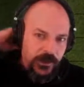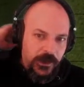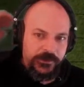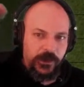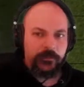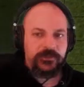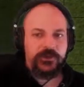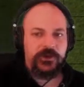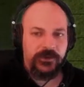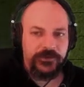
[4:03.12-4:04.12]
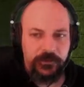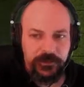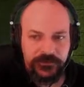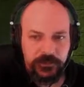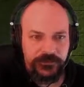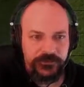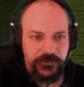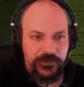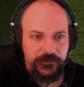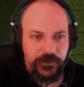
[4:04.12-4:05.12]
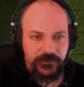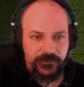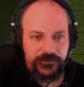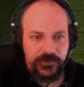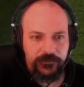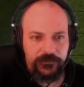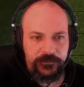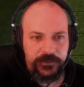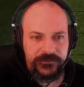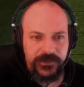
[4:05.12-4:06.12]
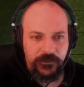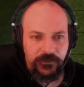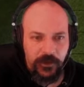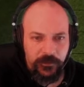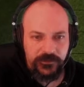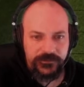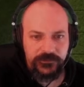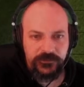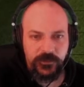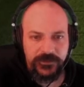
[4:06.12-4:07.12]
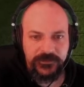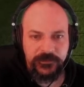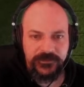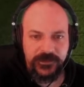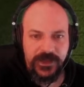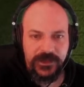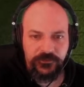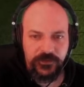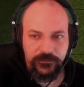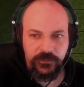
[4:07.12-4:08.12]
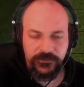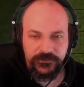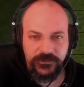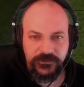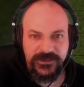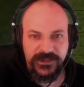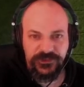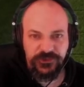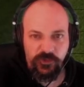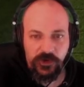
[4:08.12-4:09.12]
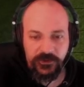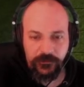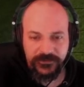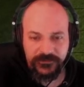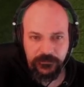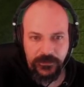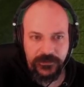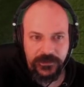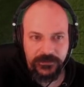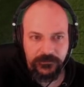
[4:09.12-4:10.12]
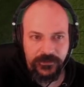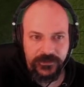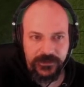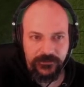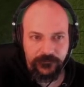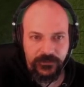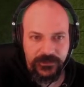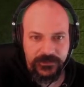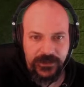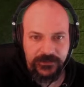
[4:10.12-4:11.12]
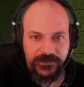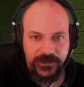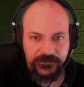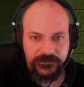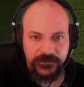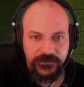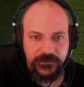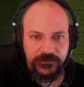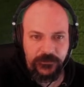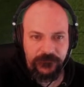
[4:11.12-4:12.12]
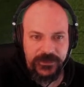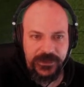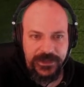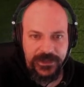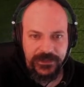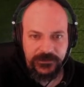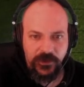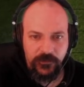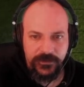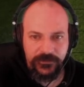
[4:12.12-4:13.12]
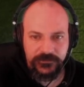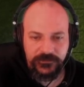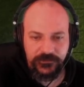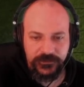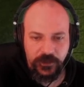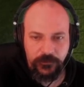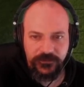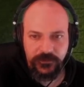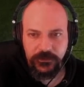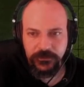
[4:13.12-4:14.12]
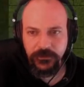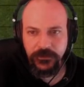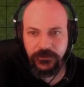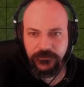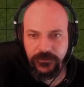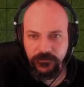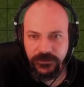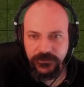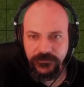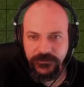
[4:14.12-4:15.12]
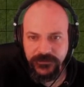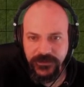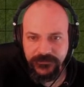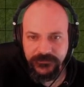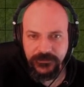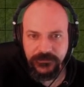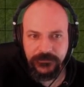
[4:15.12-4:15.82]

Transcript: going Berserk grants a +1 strength bonus, a +10 morale bonus, and 20% extra hit points. So they just get stronger basically when they get attacked. So if they get hit in combat, they suddenly go Berserk. So these are nasty.